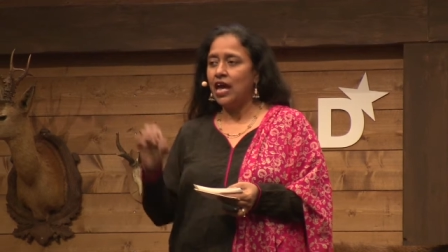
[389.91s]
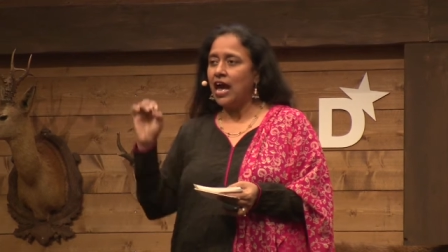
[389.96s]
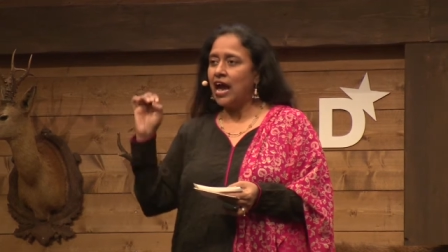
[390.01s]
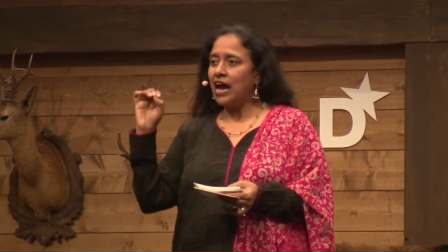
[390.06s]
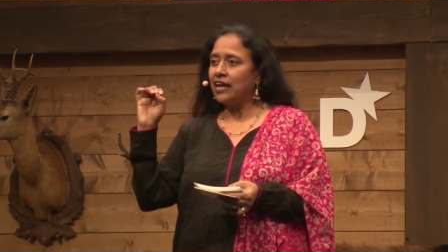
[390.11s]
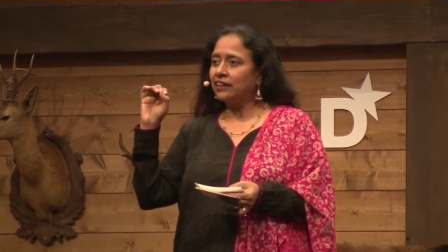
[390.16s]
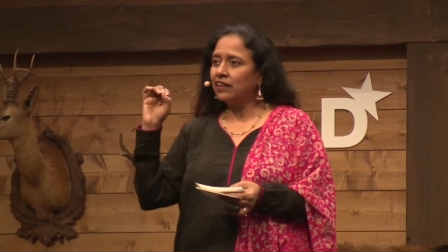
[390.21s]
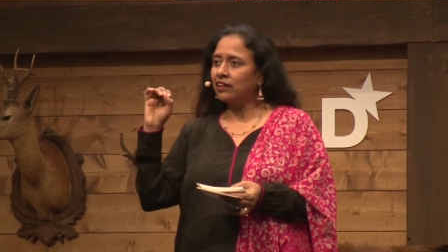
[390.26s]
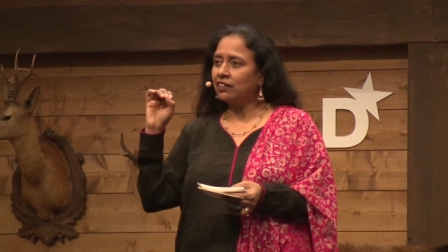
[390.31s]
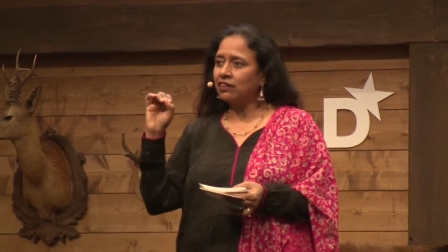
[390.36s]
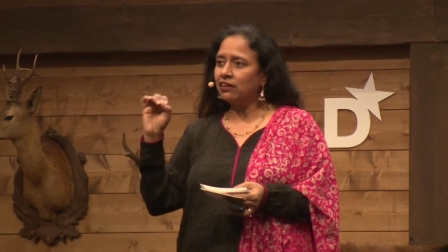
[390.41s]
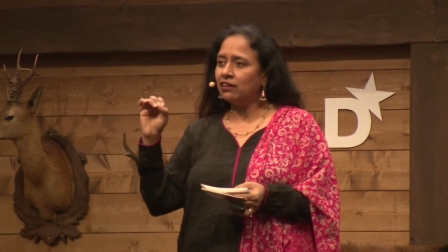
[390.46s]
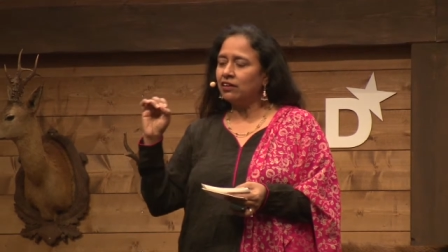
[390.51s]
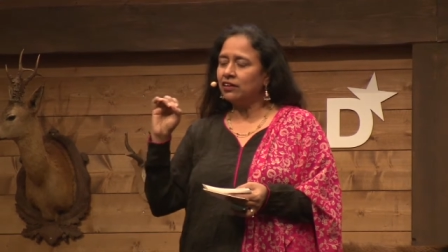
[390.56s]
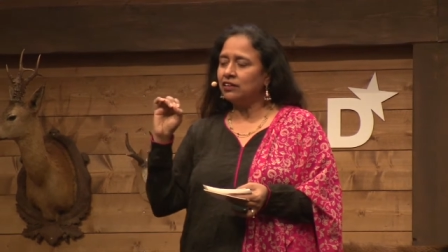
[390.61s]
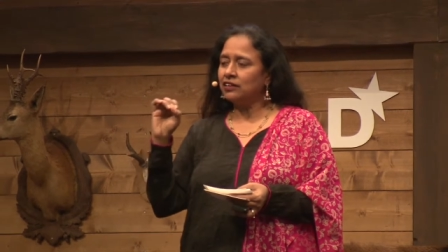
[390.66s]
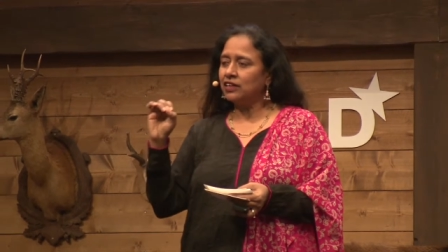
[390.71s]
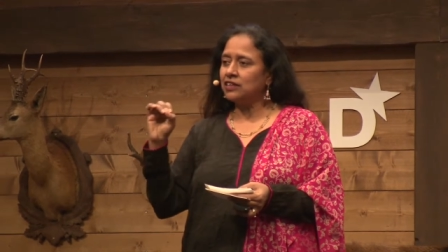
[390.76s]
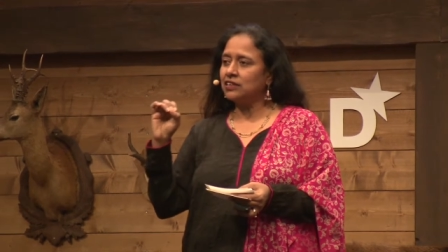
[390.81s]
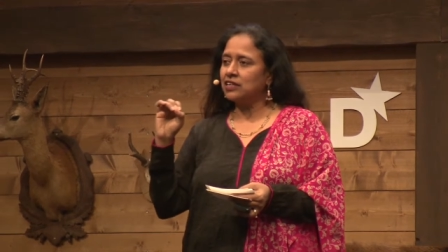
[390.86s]
And the
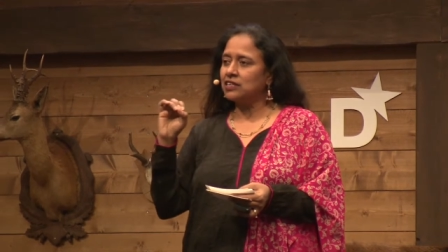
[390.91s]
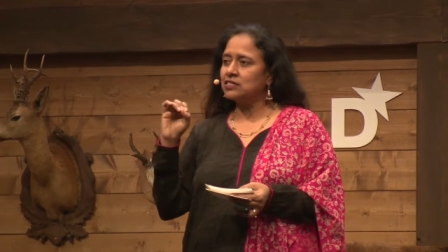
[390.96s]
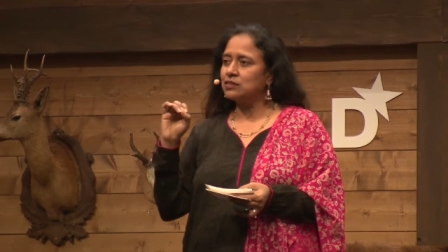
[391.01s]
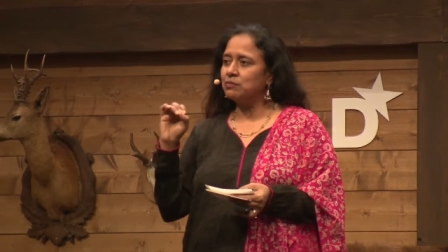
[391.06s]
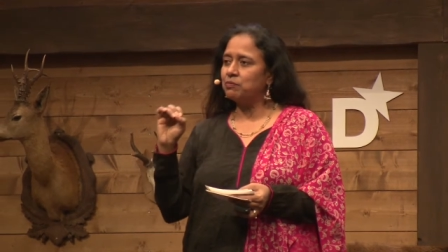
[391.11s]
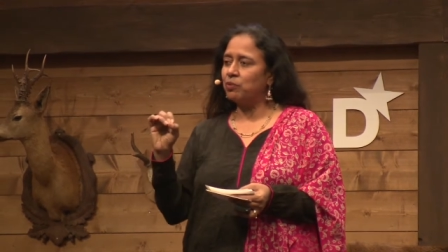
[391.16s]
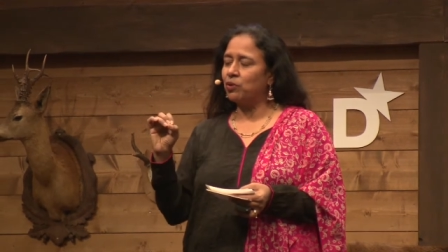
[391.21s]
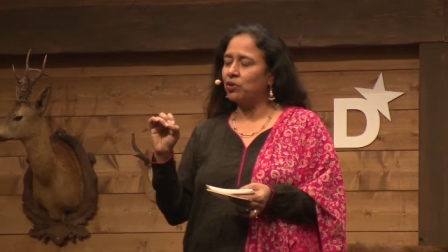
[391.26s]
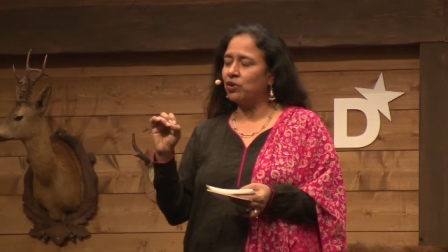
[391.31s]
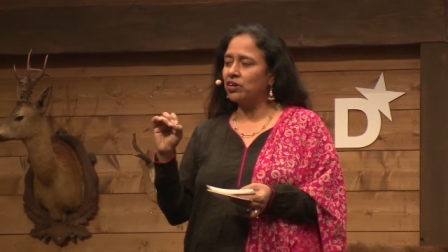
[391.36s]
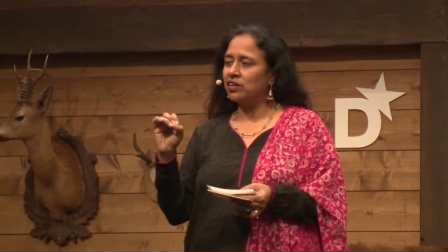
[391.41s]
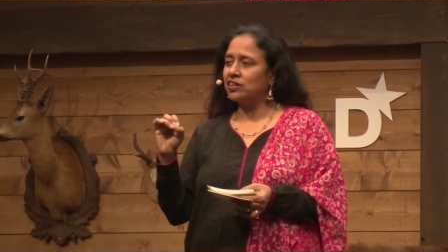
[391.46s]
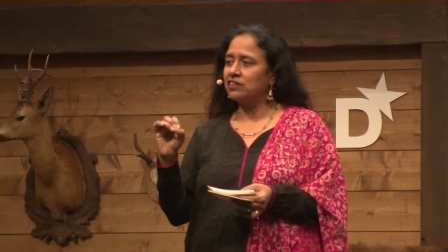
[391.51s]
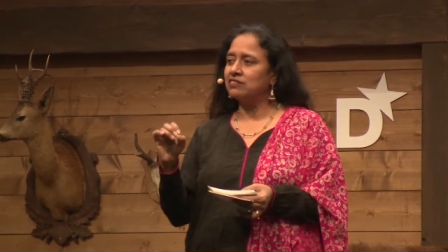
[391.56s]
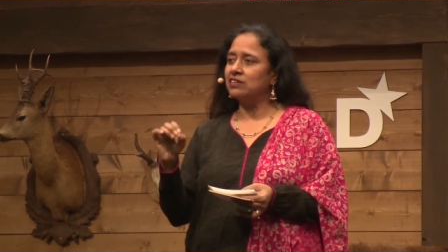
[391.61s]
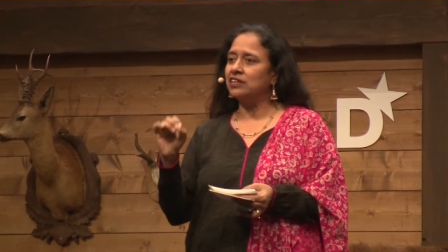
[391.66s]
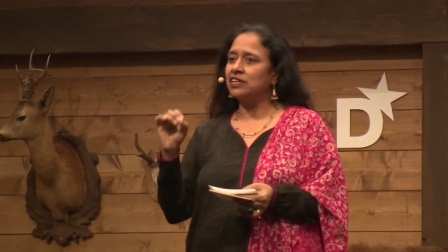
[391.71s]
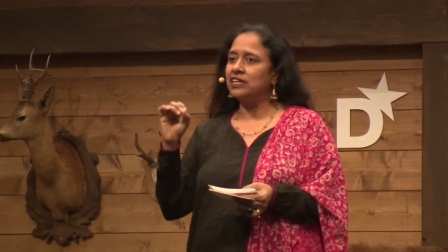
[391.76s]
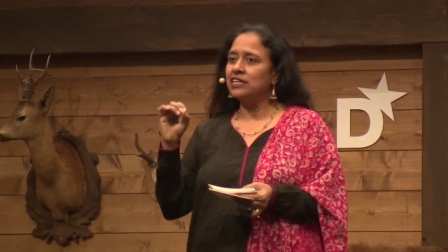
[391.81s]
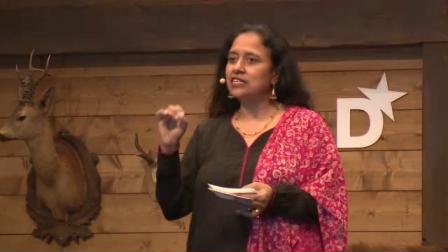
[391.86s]
third thing that's important is
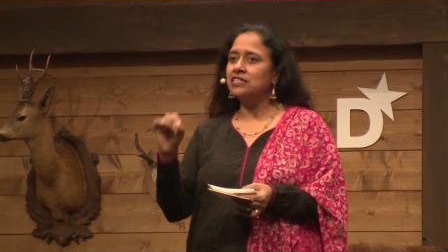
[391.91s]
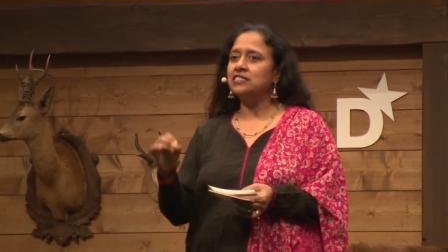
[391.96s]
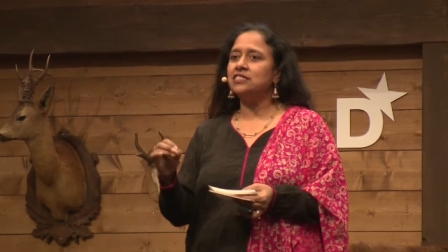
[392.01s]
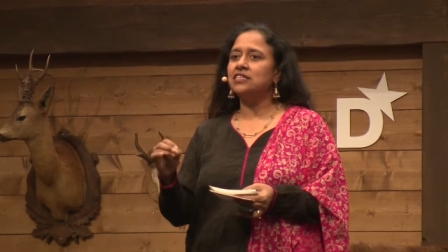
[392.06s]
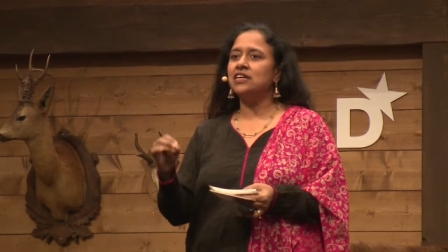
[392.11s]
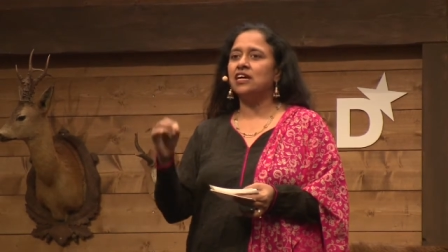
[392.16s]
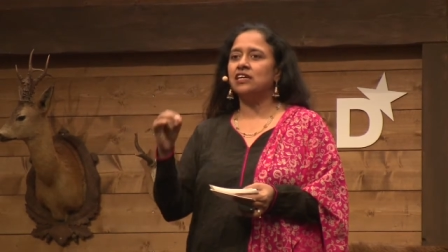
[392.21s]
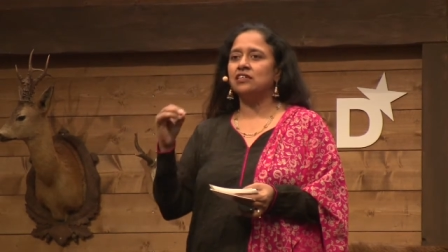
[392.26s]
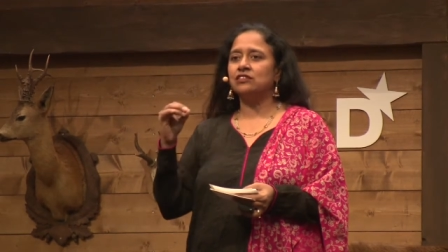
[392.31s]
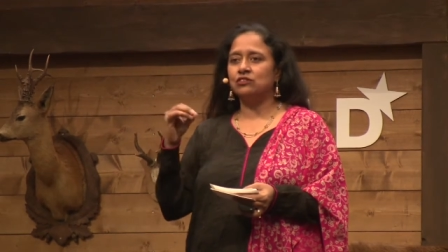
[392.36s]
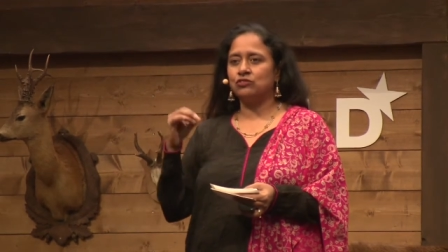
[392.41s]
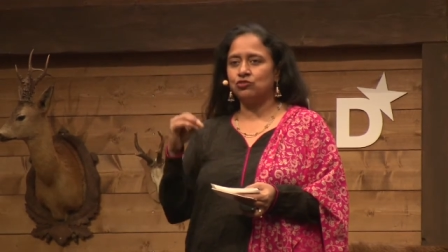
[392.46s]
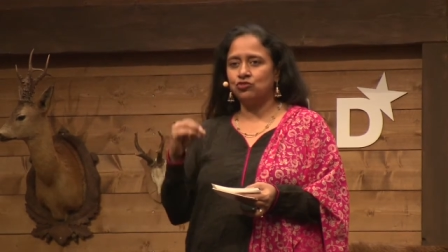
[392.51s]
that India has